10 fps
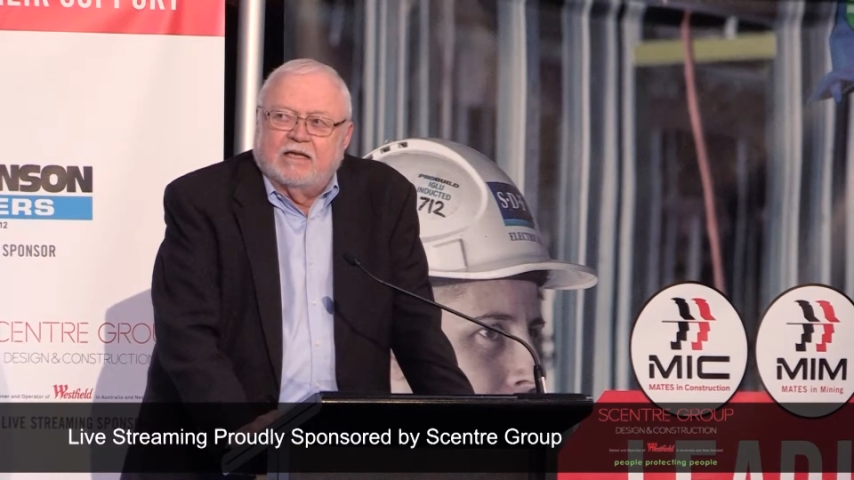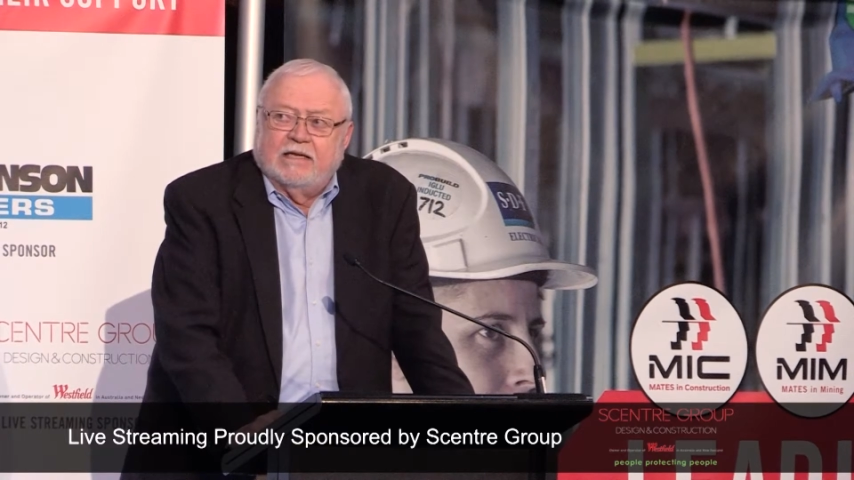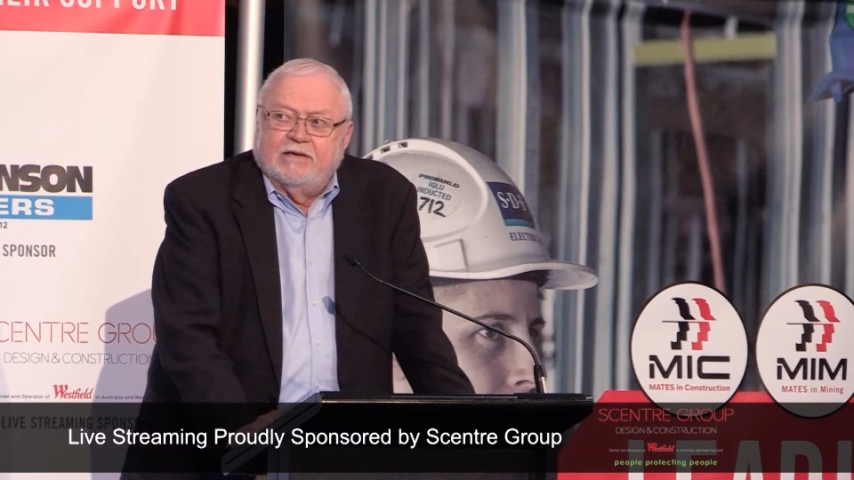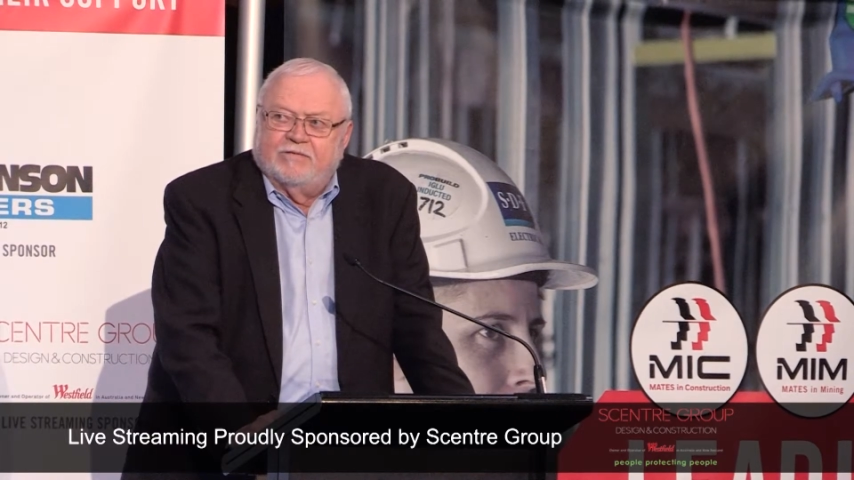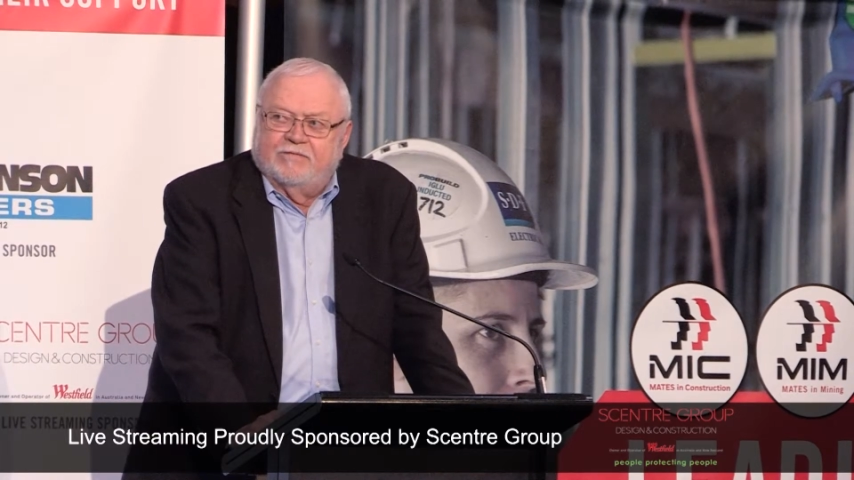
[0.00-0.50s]

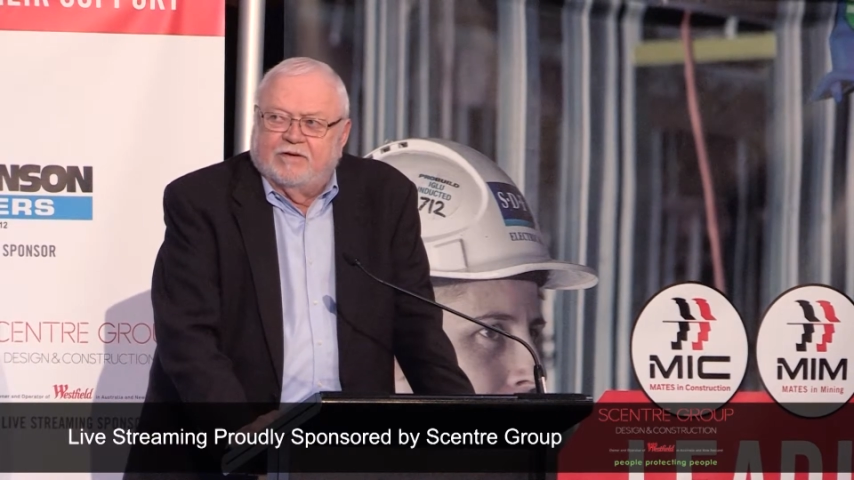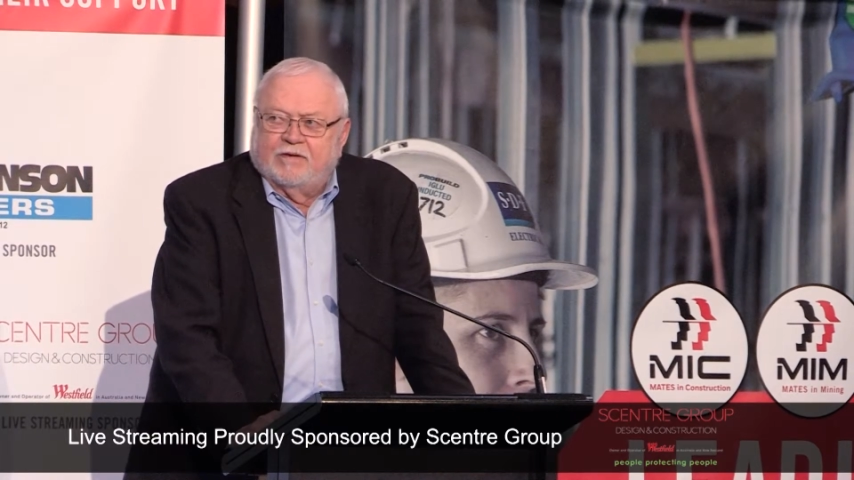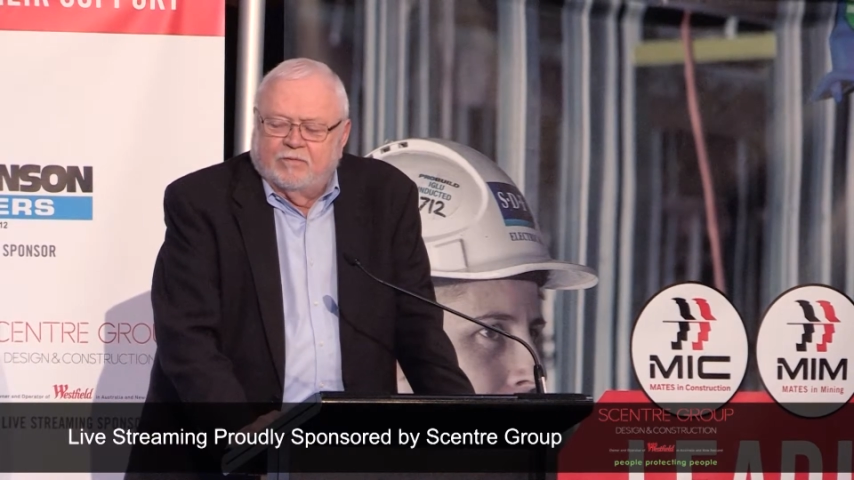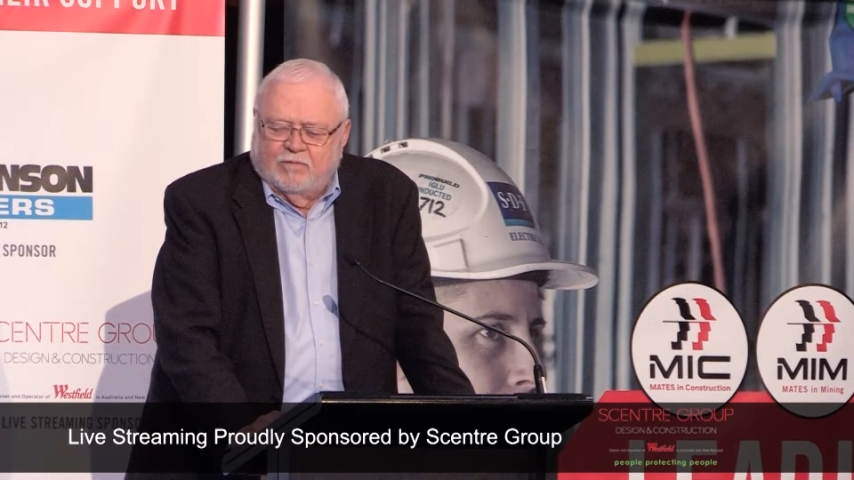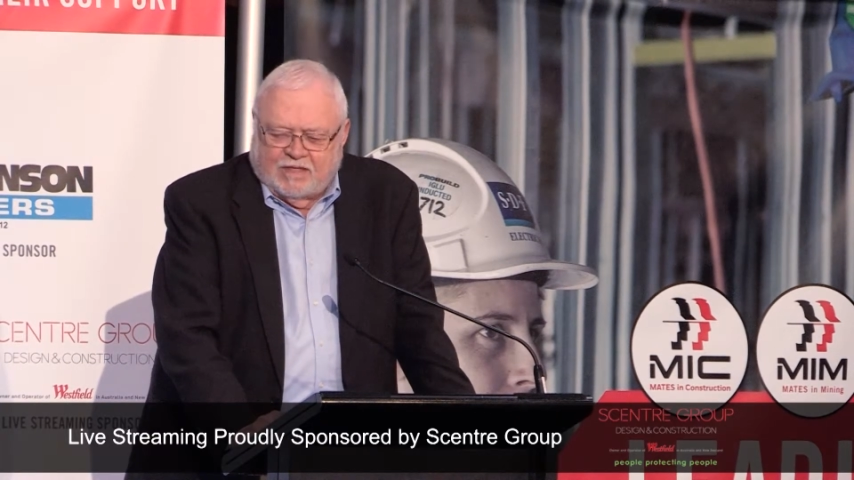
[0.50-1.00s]
live
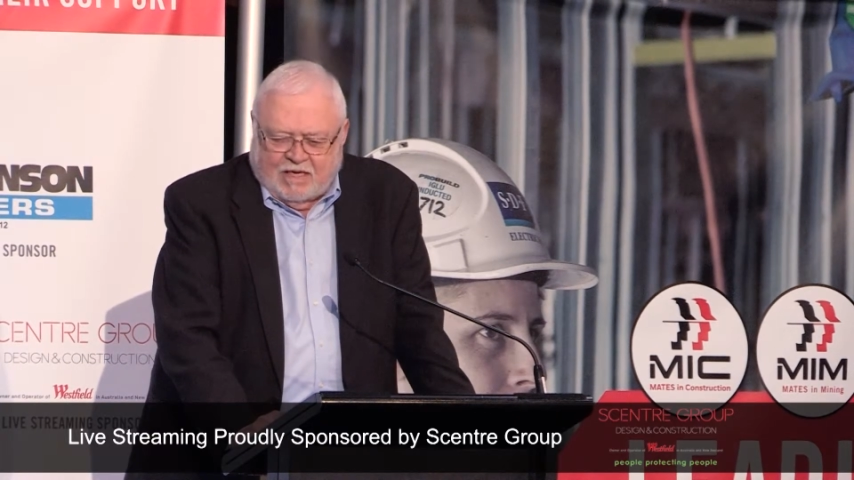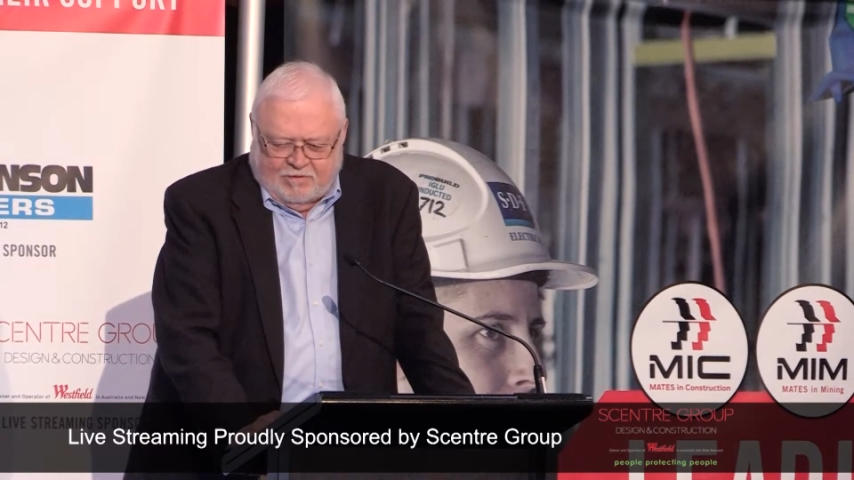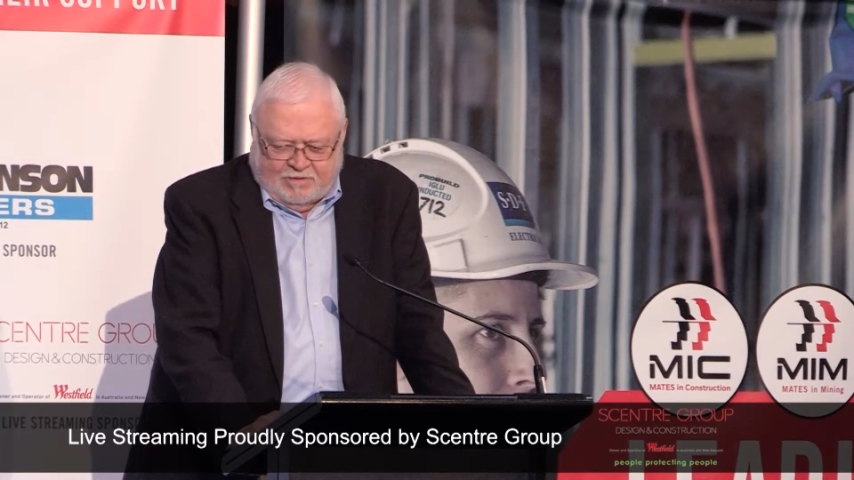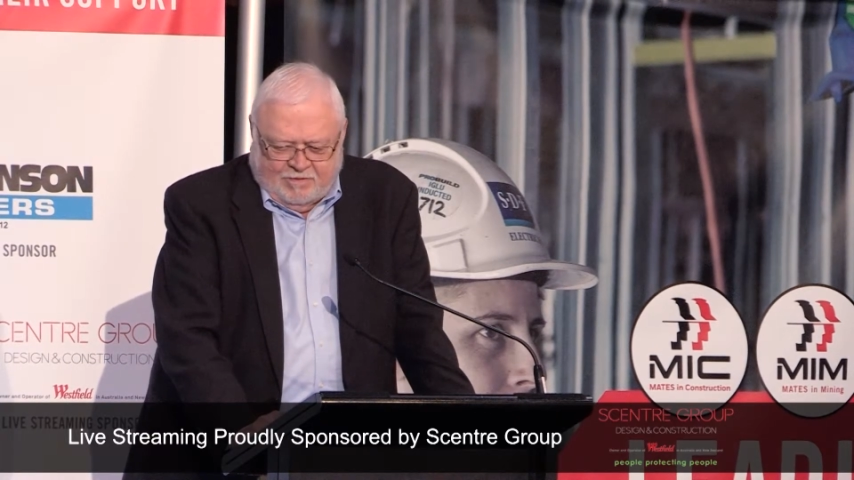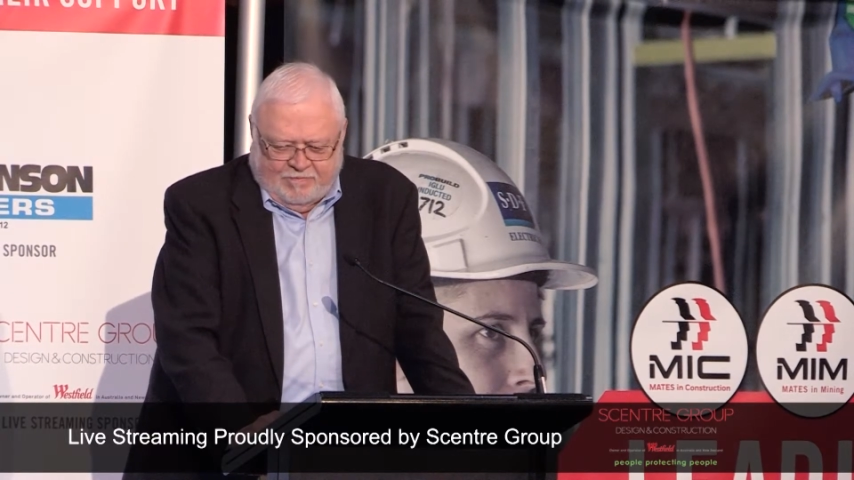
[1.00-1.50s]

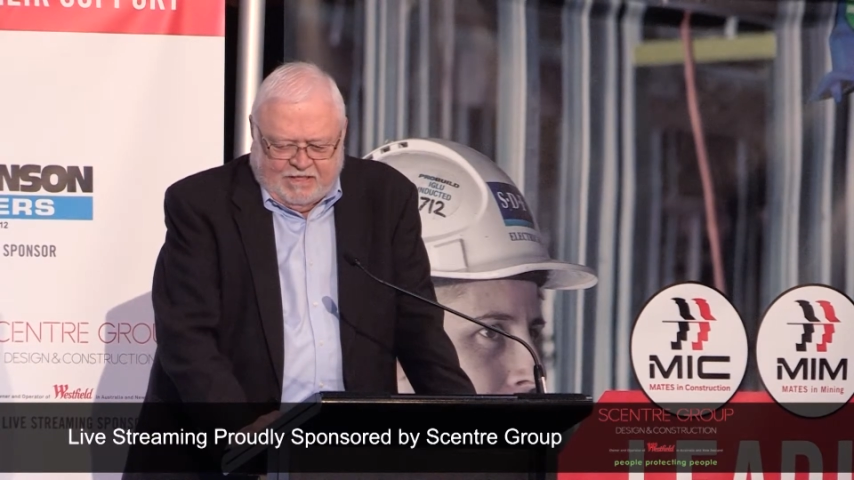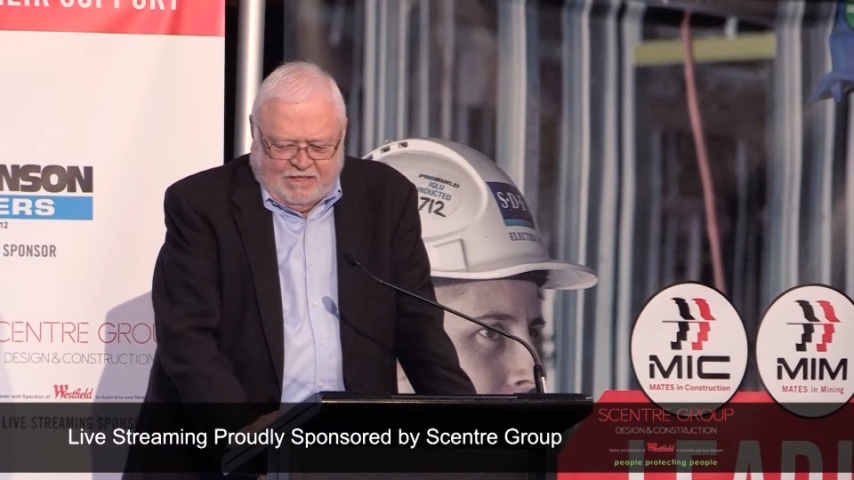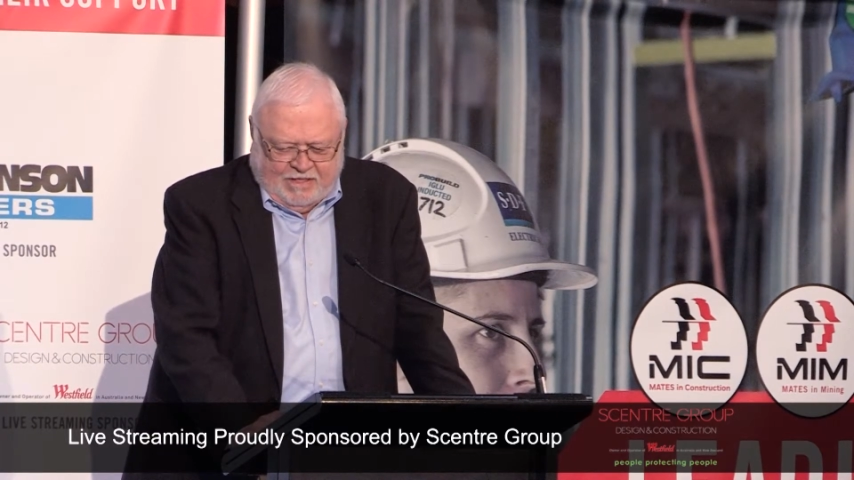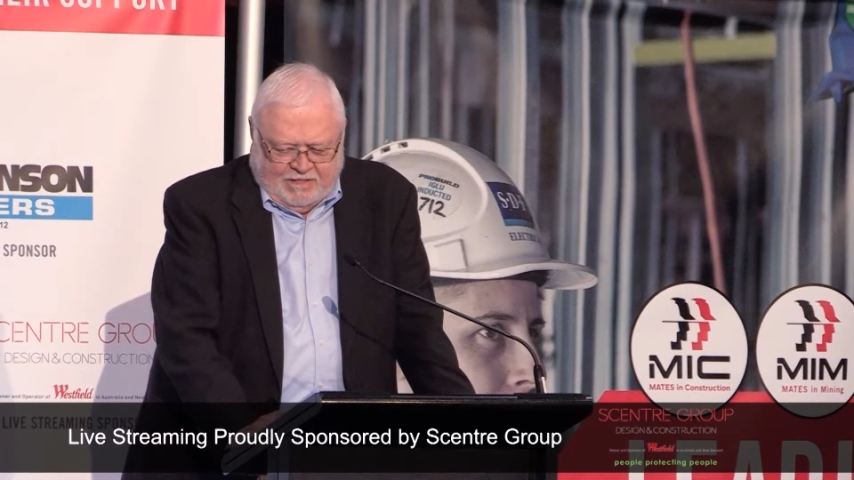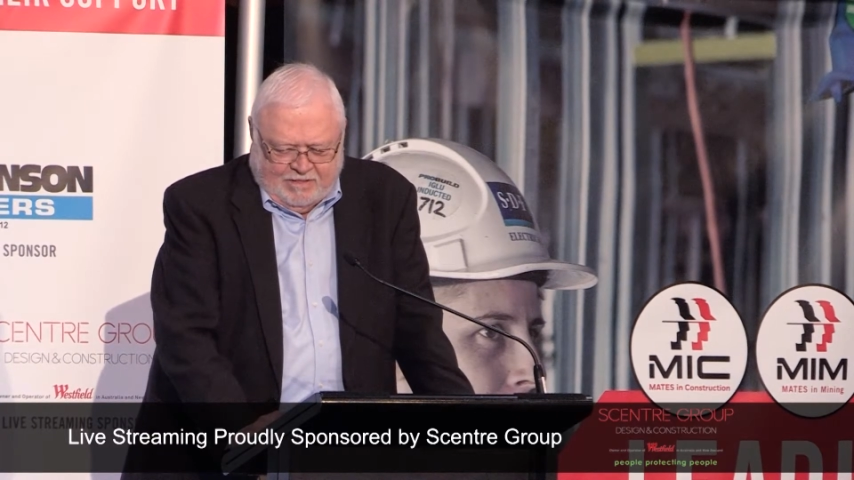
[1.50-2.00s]
without
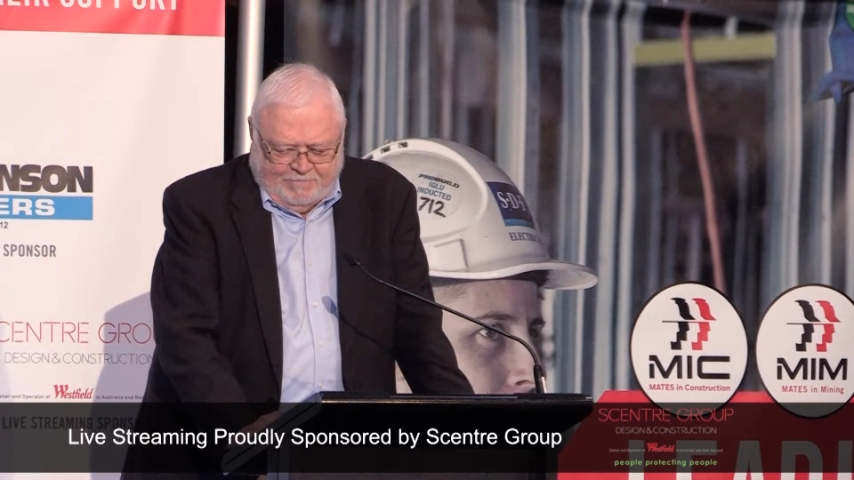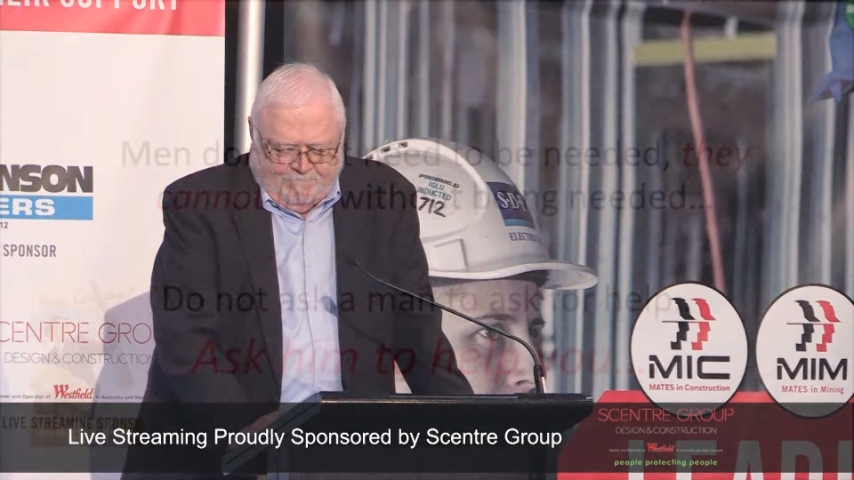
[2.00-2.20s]
being needed.